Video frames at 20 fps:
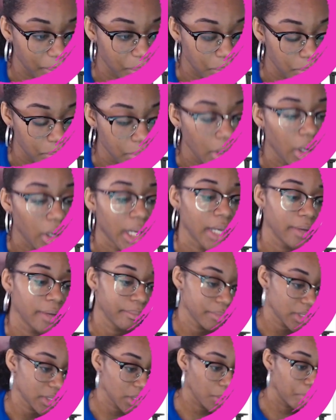Okay,
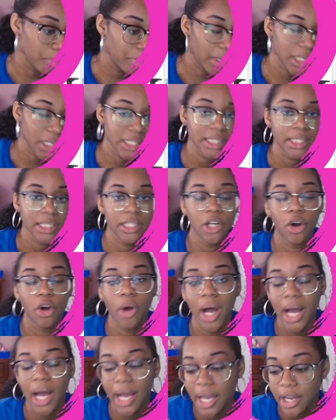so Bugsy. Now
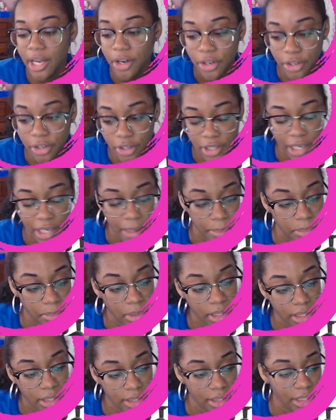I heard that
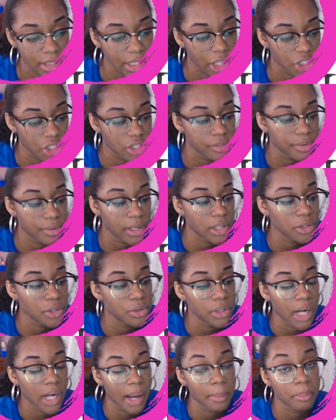Bugsy is actually very
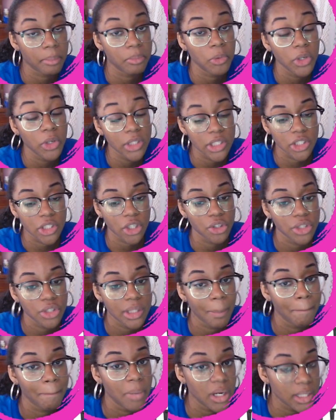good. I'm going to start
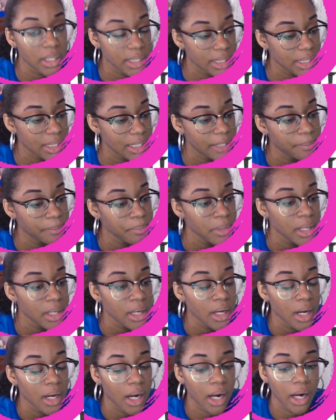using Bugsy
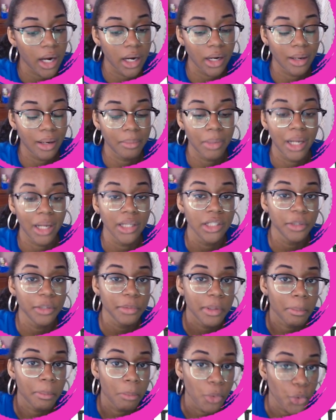a little
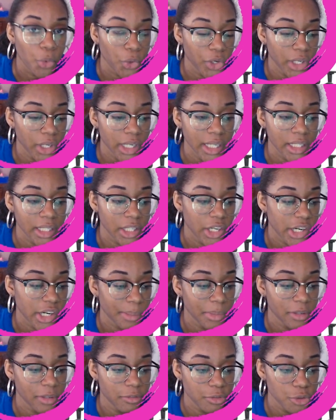bit more in the
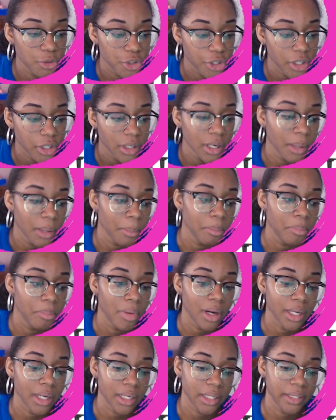coming future.
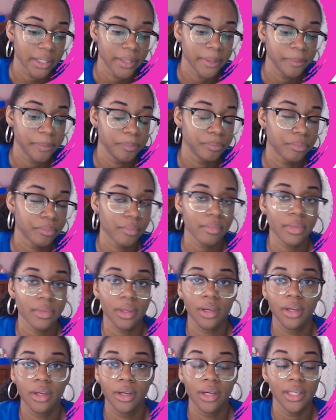But
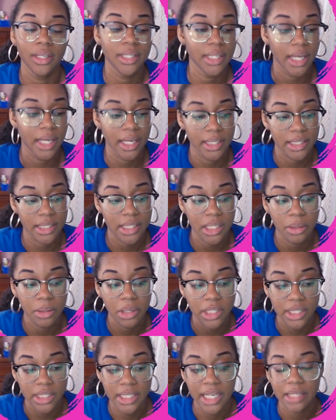yes,
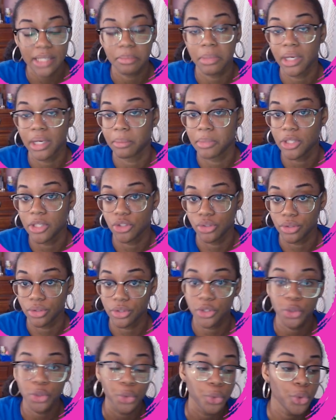because he has Mega Beedrill.
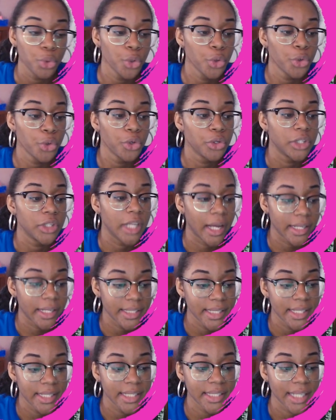So that's
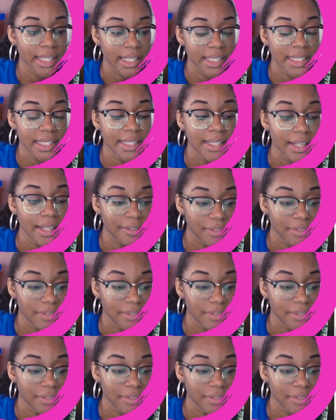his like saving